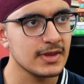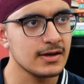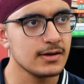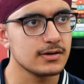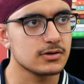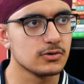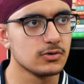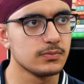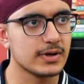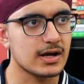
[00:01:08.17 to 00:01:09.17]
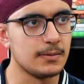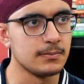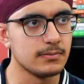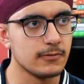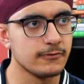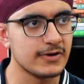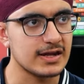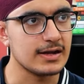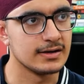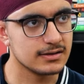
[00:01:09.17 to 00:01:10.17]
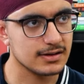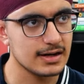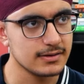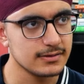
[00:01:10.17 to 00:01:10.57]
to become very intricate.